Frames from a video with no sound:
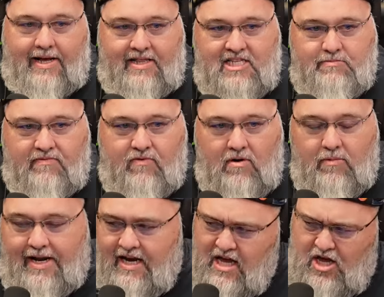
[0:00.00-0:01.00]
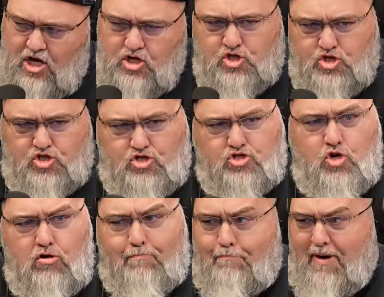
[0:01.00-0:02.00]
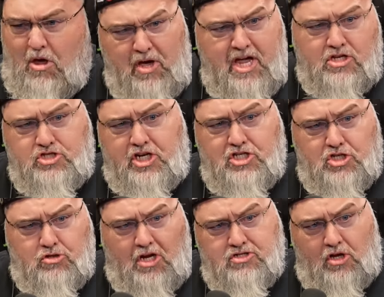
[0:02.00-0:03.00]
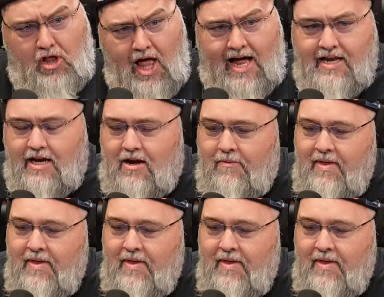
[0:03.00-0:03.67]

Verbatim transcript: this before. And we're like, two billion jesus that's a lot you know